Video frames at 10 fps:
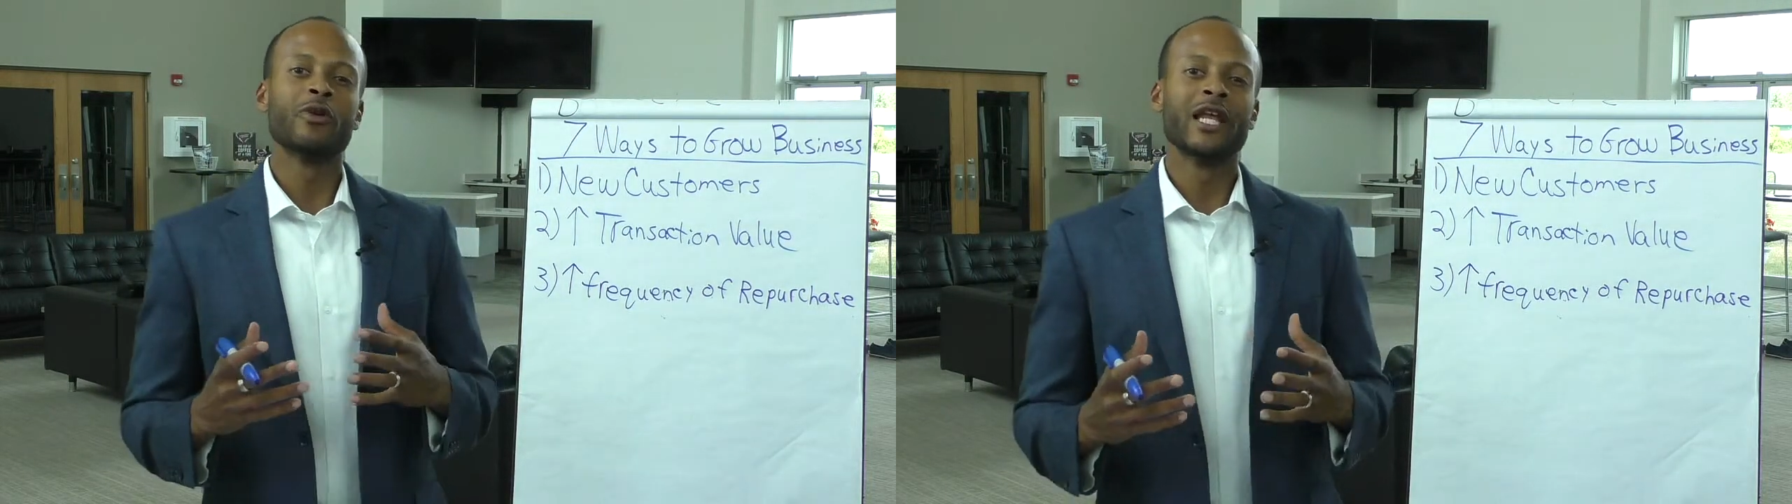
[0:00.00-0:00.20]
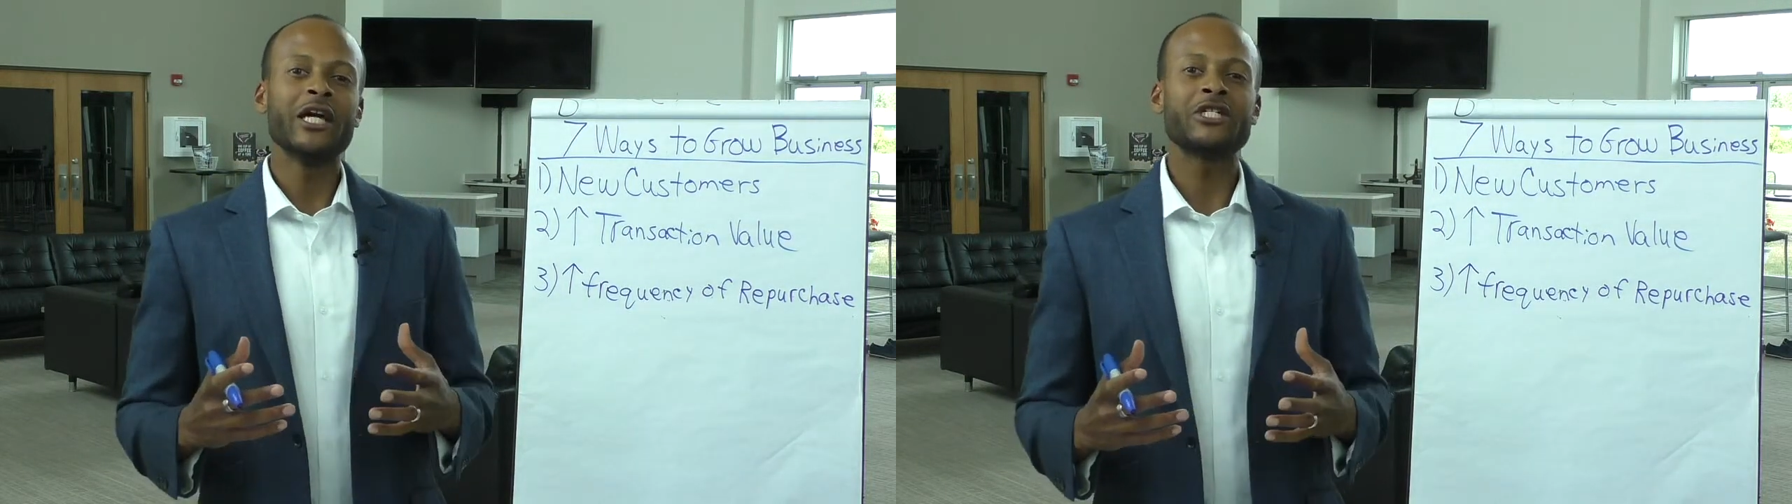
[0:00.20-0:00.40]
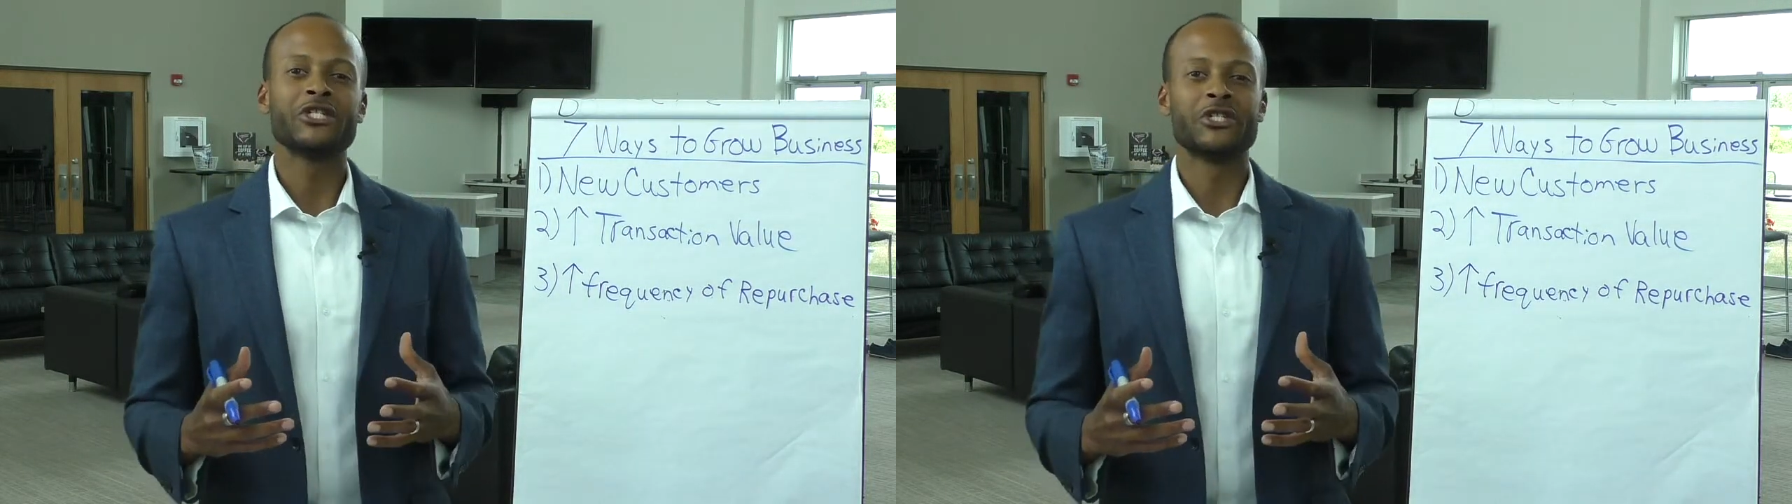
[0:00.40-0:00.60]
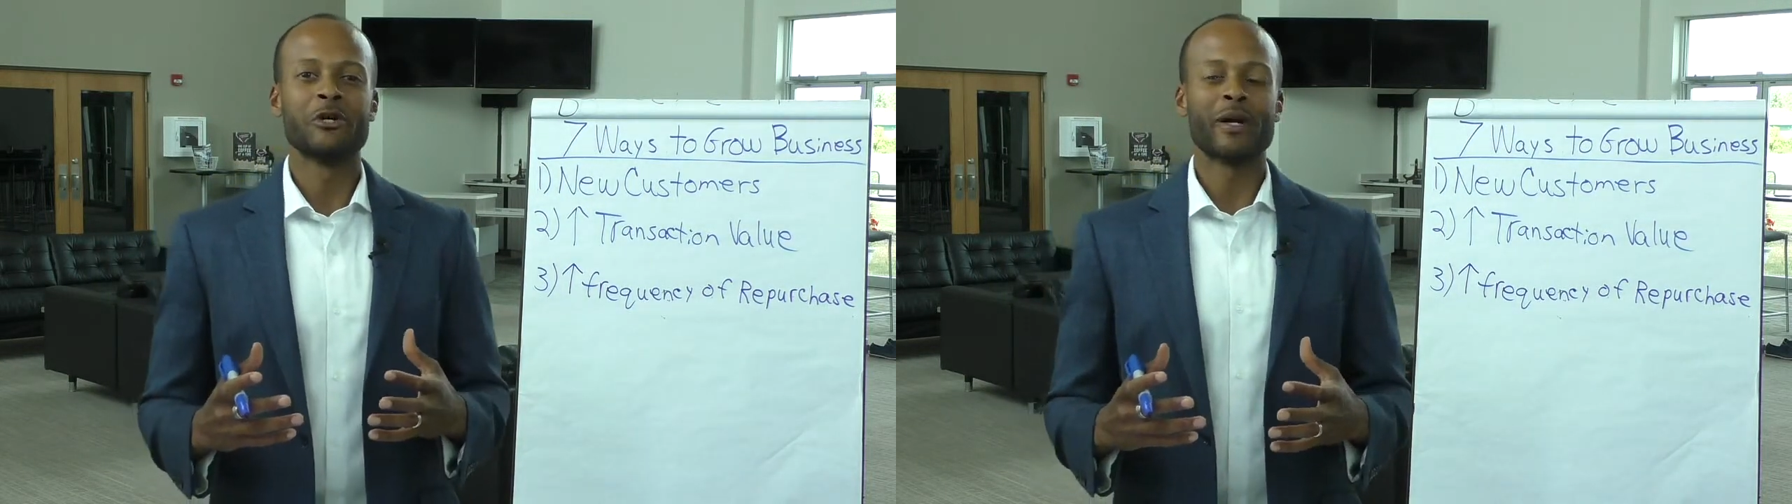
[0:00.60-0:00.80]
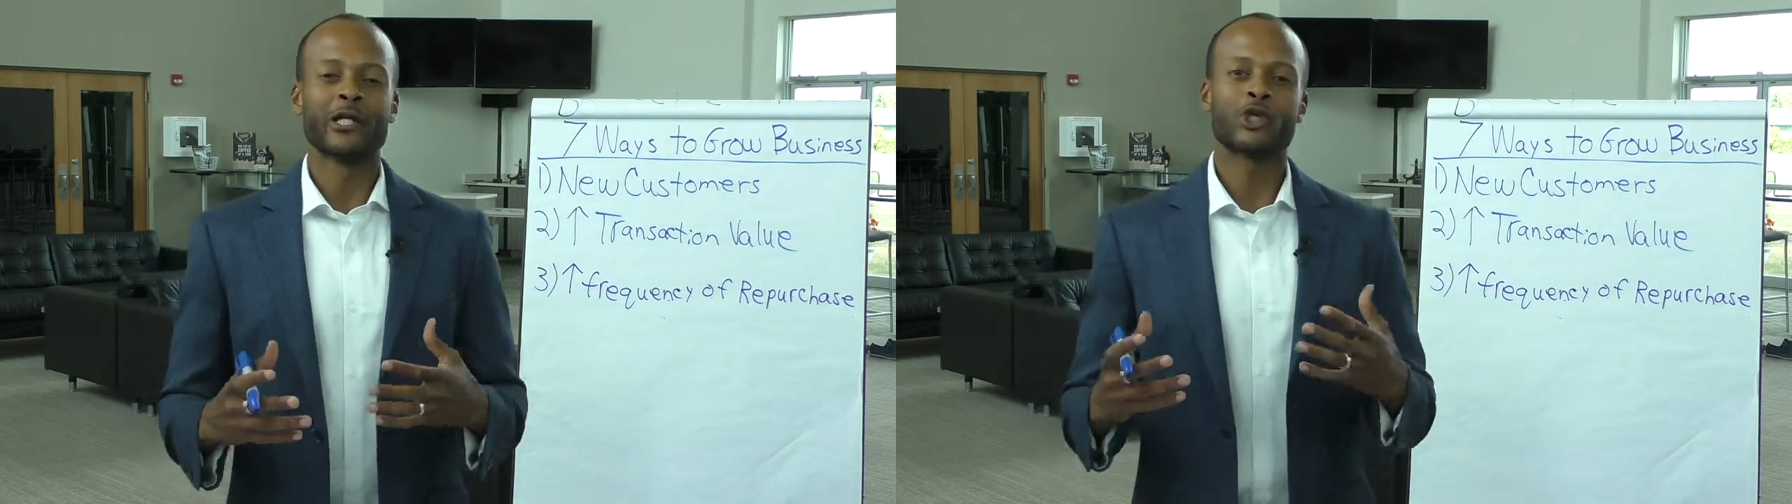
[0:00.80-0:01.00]

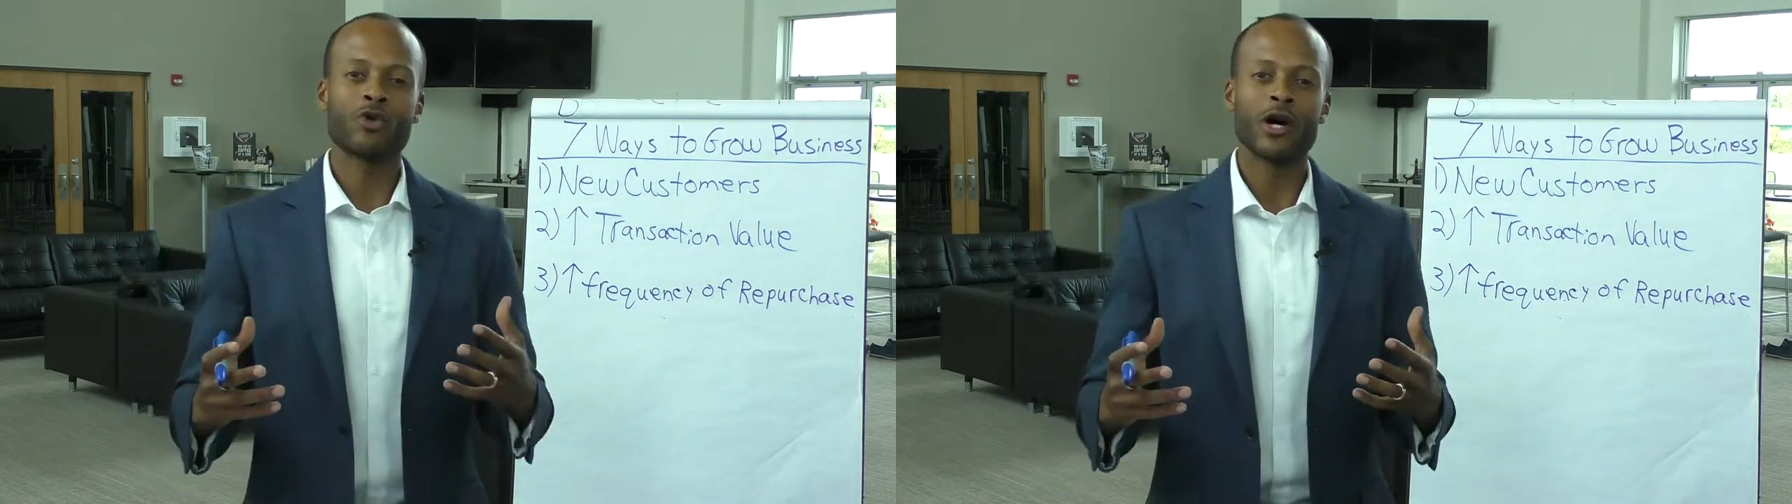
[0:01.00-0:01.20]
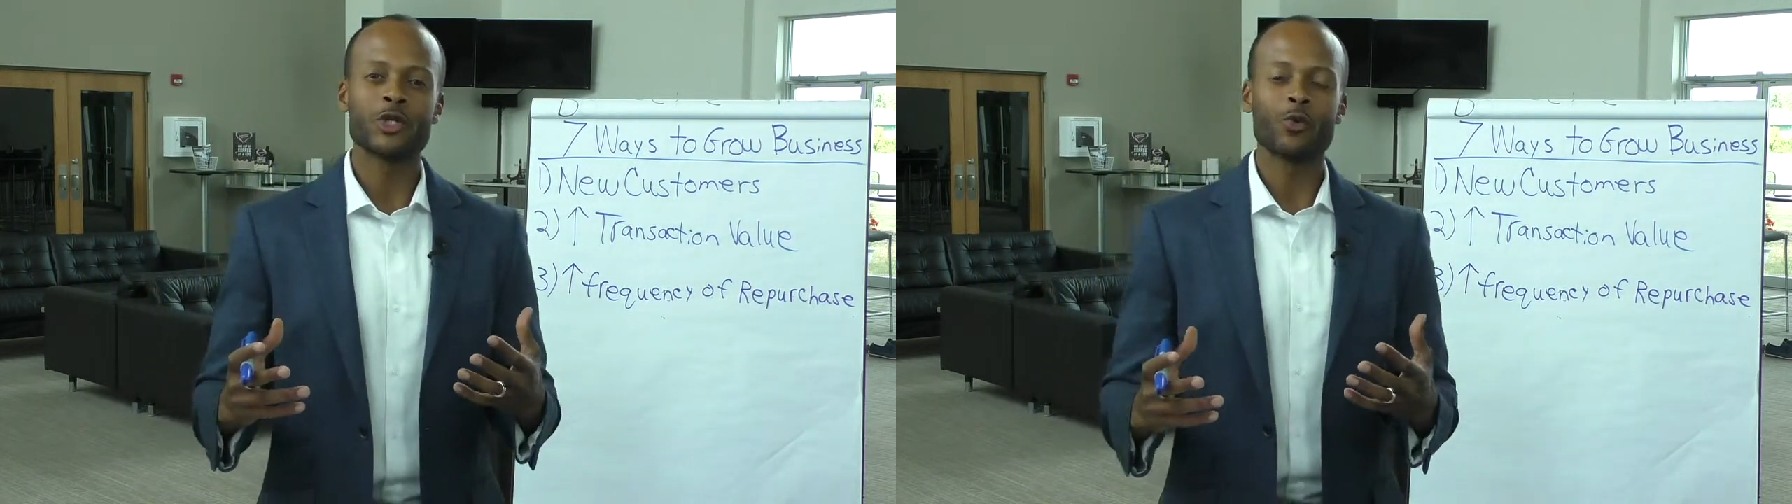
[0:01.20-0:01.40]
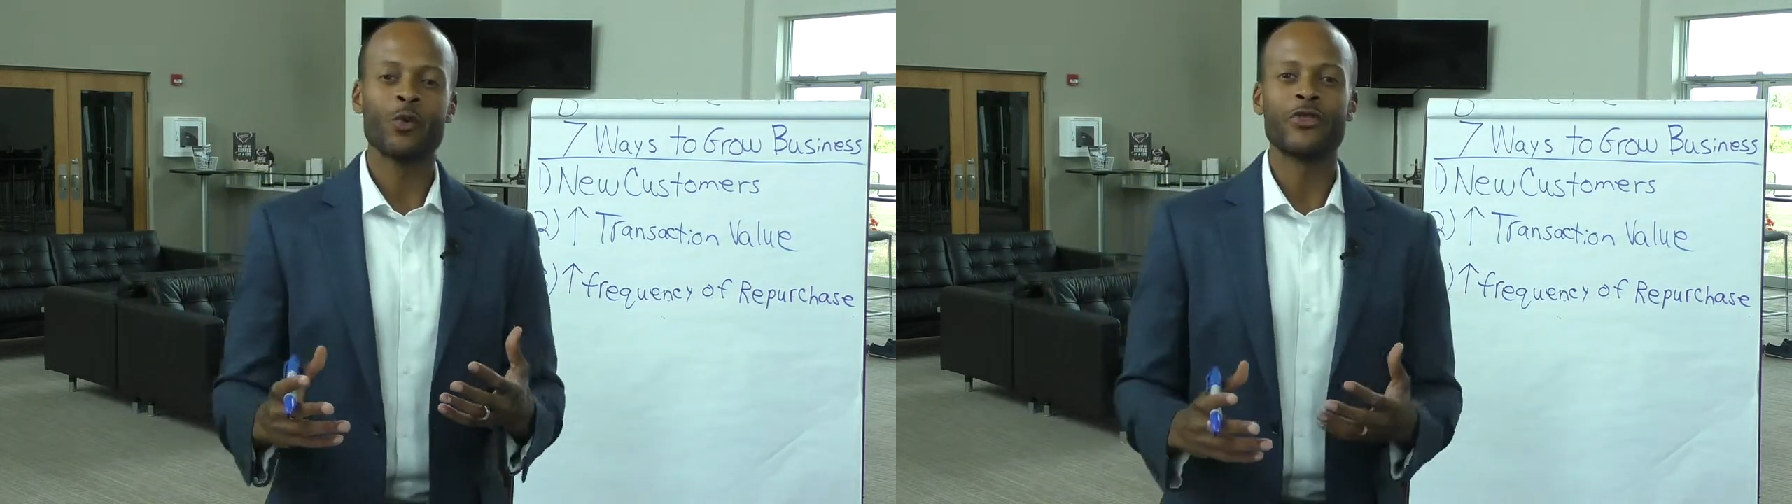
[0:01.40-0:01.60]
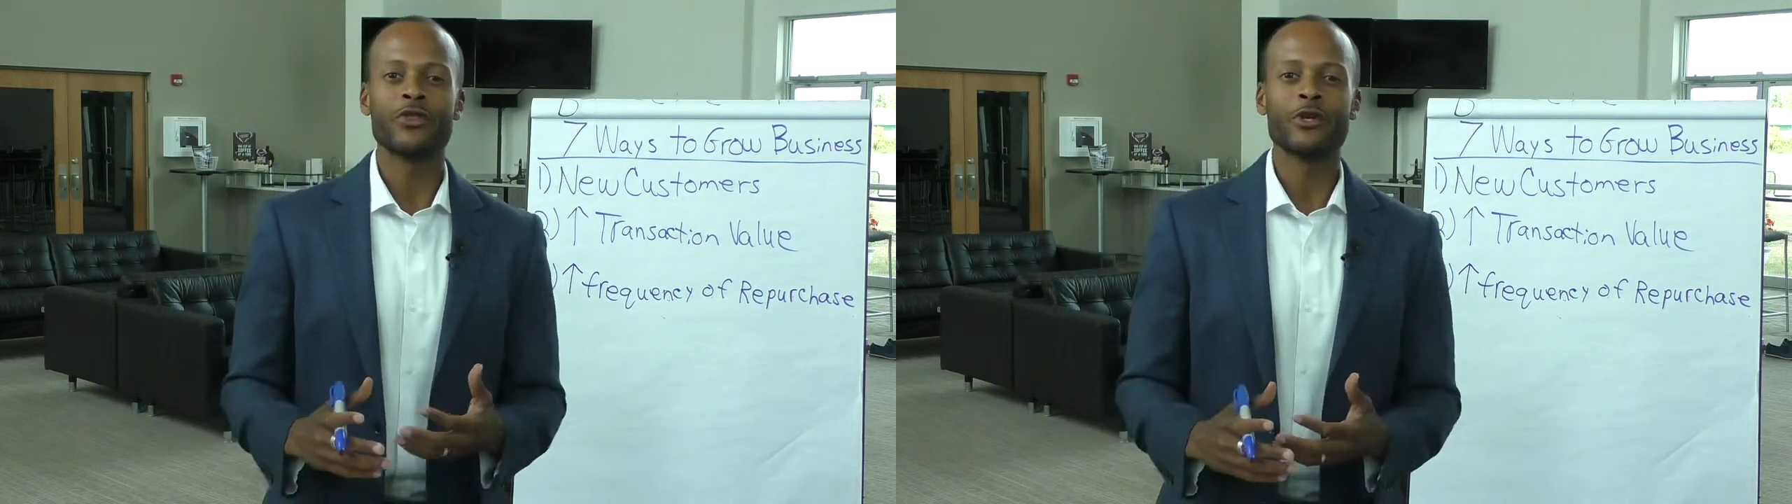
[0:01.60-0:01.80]
relationship and trust with